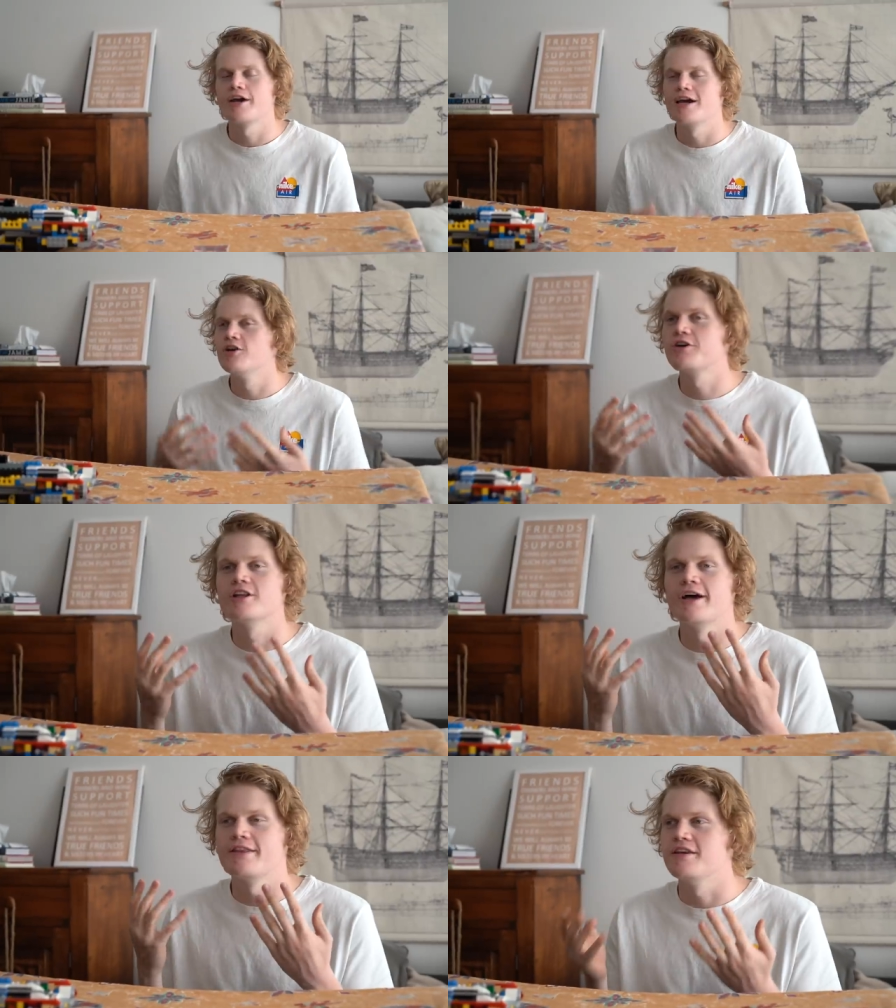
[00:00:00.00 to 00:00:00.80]
Okay, look at it
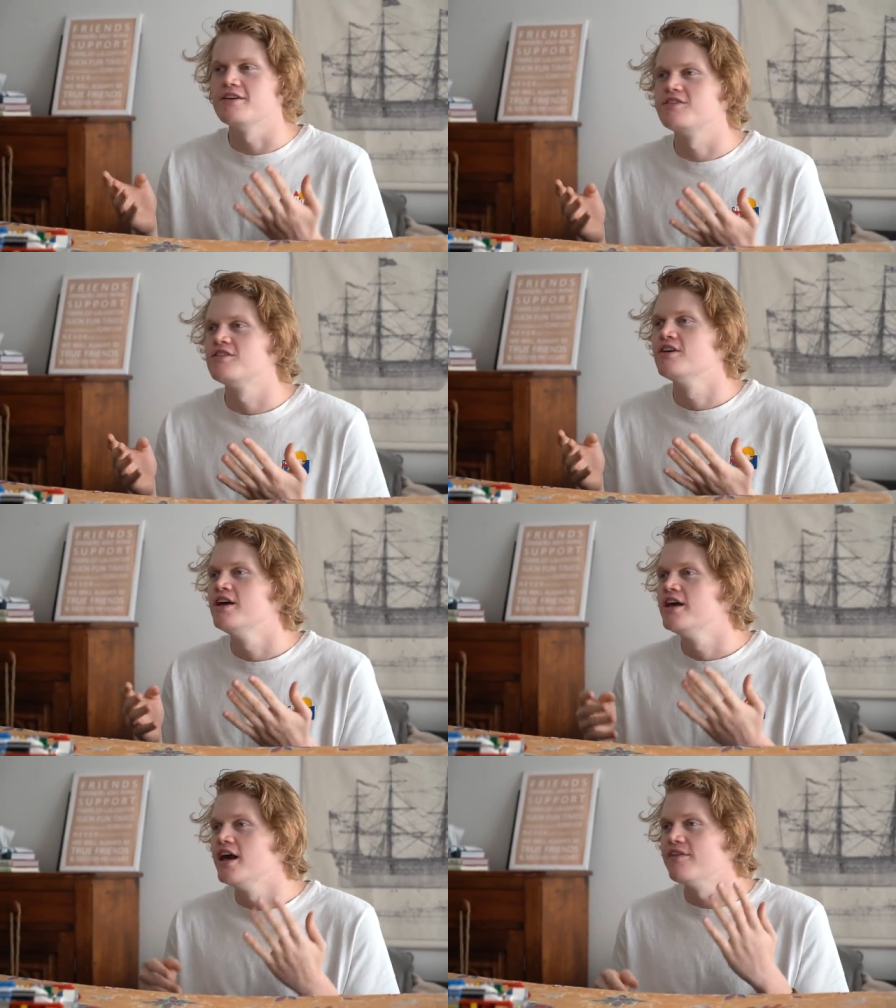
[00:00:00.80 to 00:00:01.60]
like this.
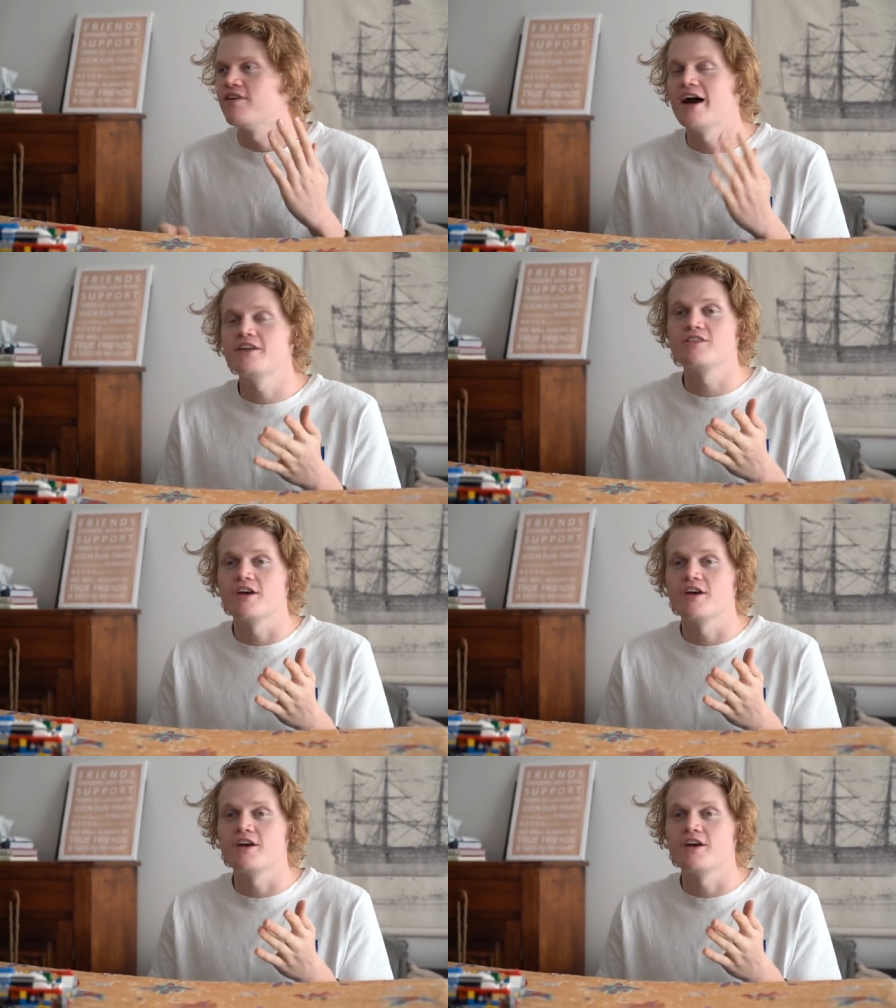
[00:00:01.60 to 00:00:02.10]
If I hadn't